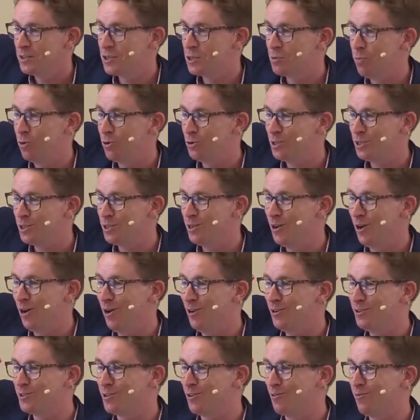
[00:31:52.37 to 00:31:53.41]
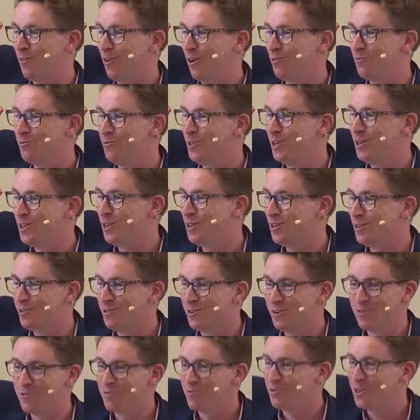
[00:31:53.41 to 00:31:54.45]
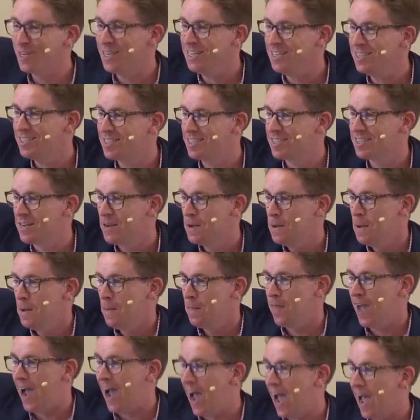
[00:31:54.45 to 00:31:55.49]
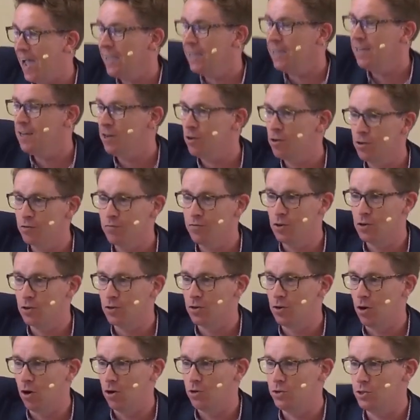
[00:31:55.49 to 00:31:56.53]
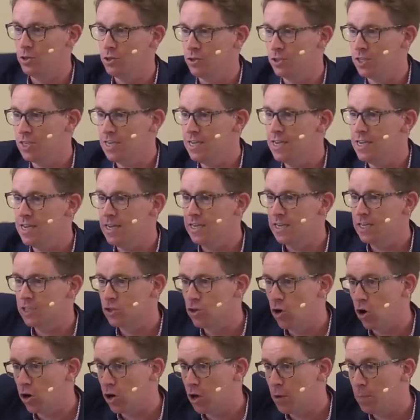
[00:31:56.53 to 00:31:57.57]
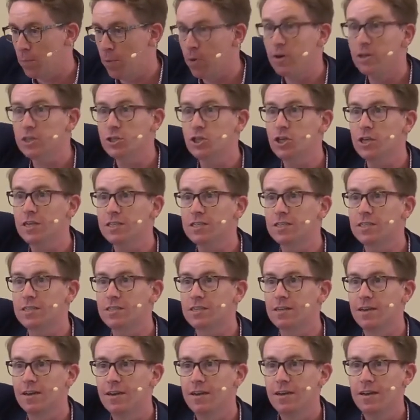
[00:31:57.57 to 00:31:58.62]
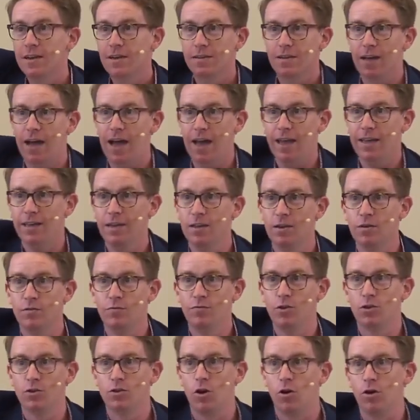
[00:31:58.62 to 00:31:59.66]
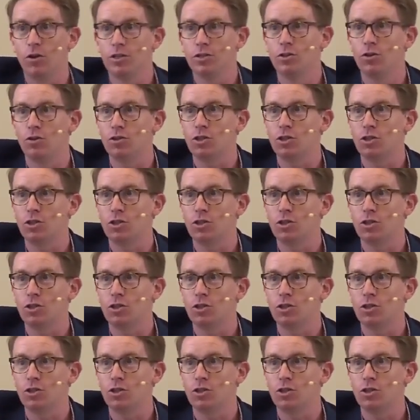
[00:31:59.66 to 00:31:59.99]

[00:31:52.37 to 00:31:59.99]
the supposed gods of, of Greece. The anger of your God, do you see it, it is not capricious? The anger of your God